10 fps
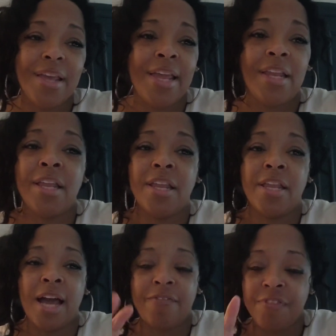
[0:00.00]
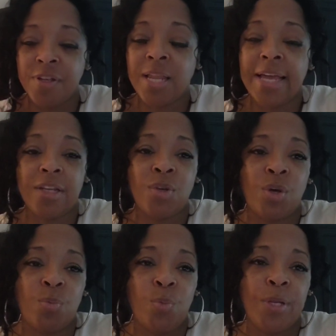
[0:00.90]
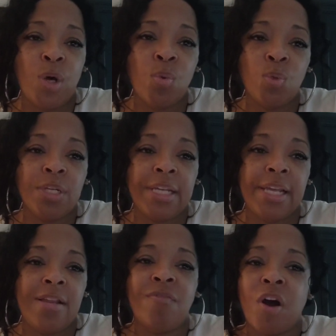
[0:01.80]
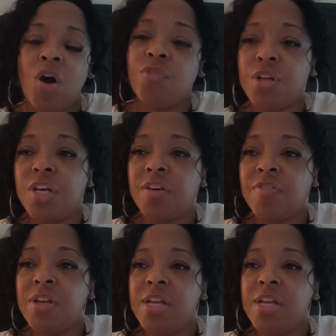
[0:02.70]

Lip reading: And I feel like, you know, we don't get involved enough.